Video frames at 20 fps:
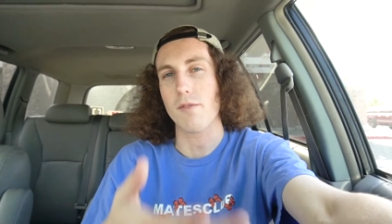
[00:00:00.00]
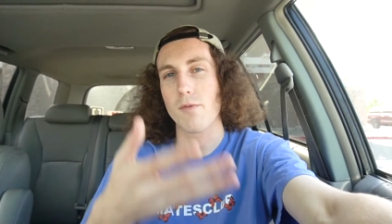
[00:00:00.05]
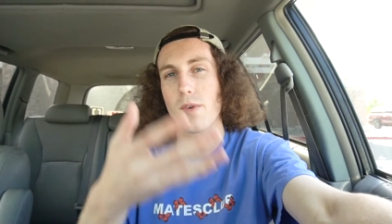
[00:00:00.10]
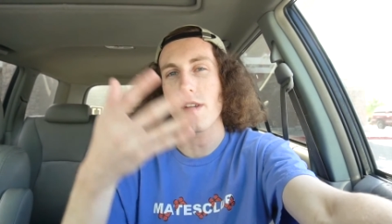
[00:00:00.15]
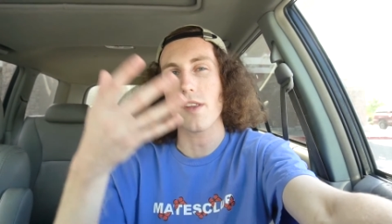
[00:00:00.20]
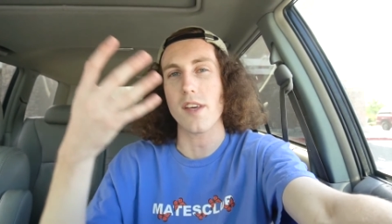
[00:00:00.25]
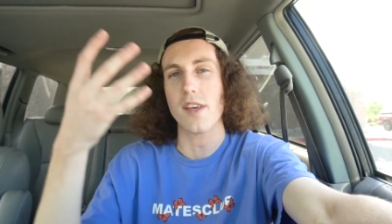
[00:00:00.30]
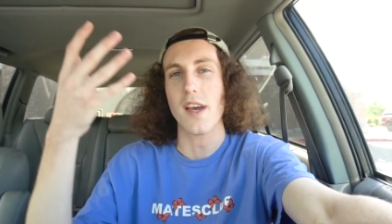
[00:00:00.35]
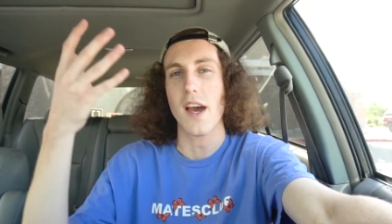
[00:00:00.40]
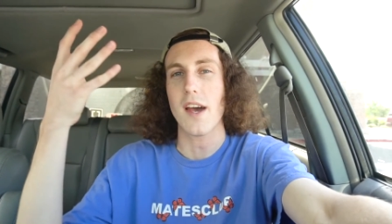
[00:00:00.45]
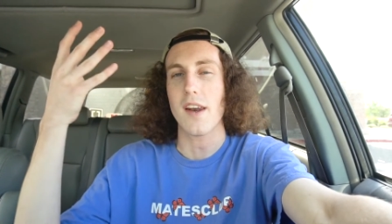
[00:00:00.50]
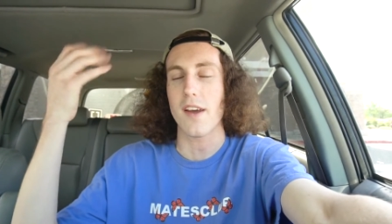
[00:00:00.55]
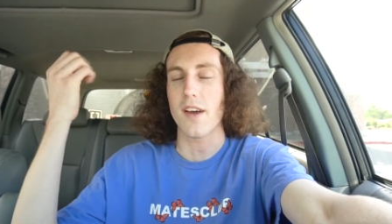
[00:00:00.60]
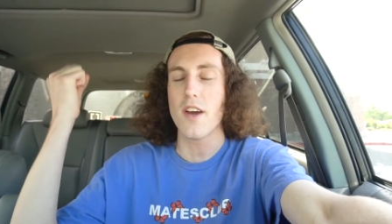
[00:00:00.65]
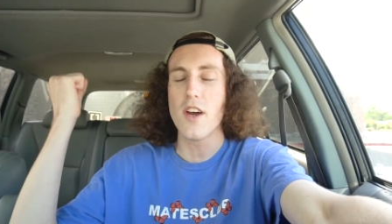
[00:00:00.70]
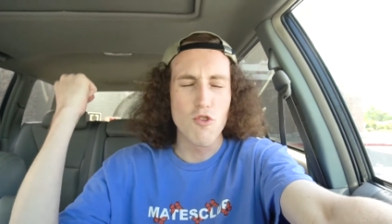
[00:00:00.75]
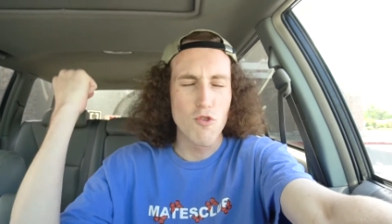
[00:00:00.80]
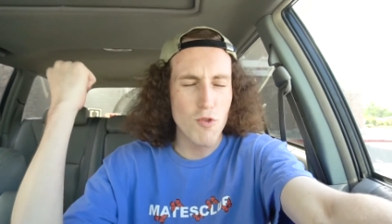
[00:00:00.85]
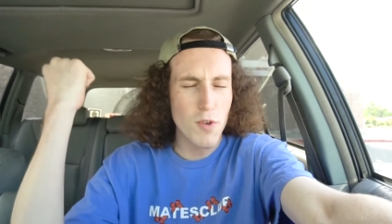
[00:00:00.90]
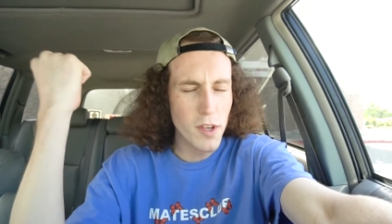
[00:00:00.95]

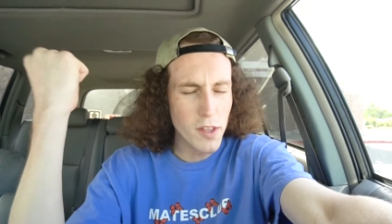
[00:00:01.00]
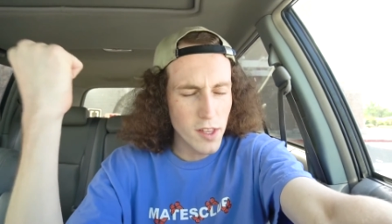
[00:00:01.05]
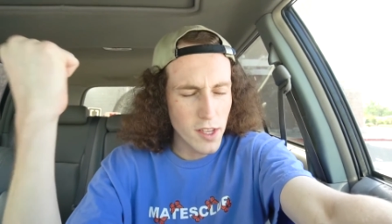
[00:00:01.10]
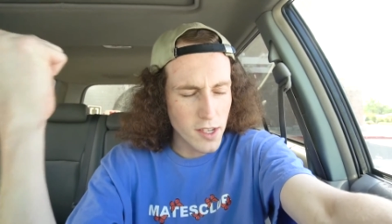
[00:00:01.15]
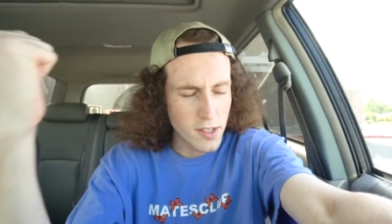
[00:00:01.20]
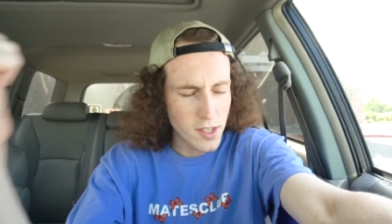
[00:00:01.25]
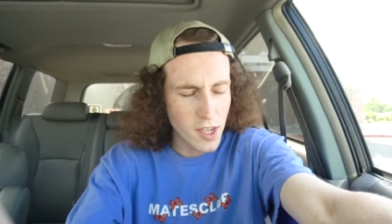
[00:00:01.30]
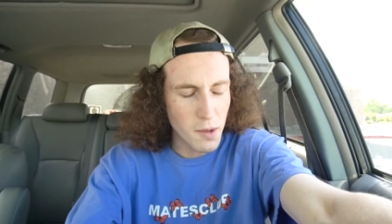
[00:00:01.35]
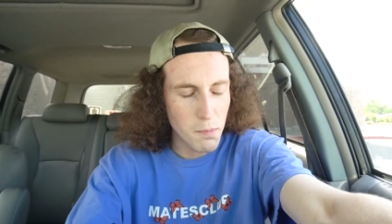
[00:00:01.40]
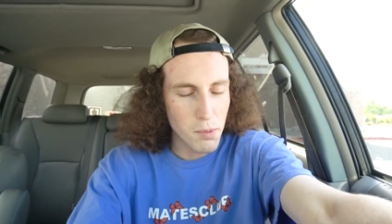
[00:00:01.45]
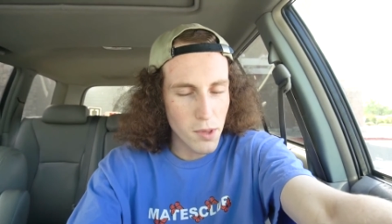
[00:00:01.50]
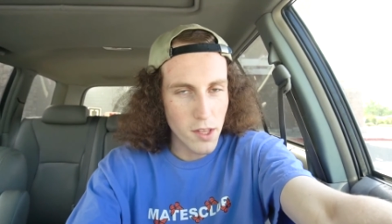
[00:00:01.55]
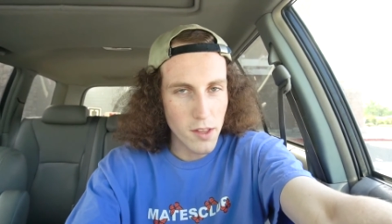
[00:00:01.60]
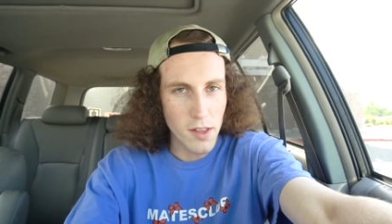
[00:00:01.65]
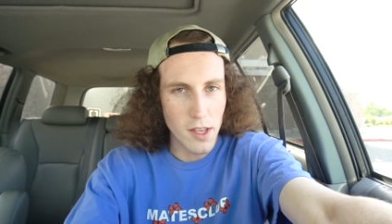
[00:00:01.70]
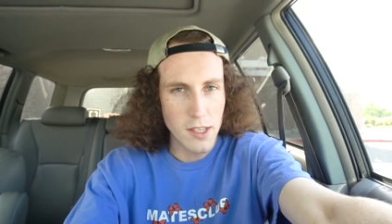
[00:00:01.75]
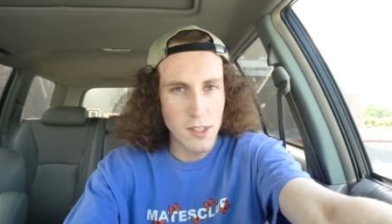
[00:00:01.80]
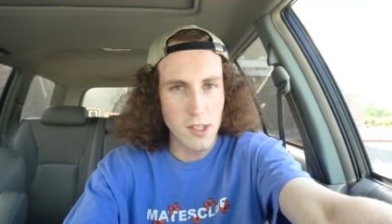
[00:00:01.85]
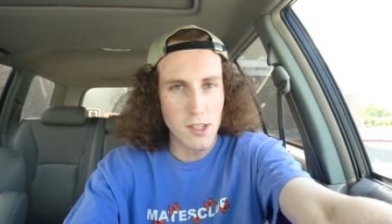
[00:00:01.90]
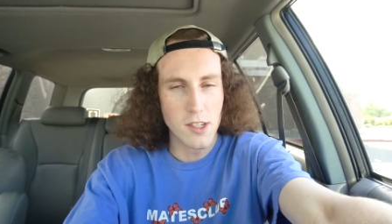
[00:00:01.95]
really deeply
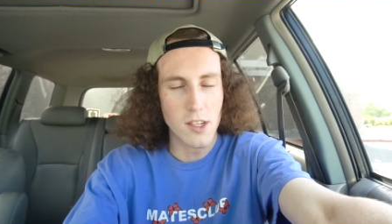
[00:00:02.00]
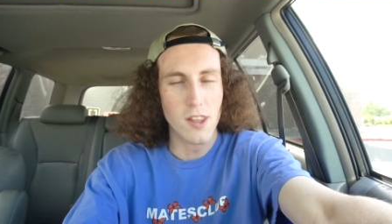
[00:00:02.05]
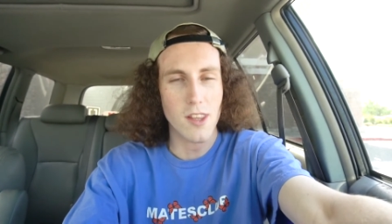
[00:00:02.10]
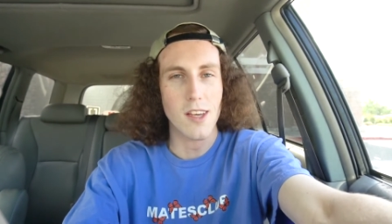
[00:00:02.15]
listen to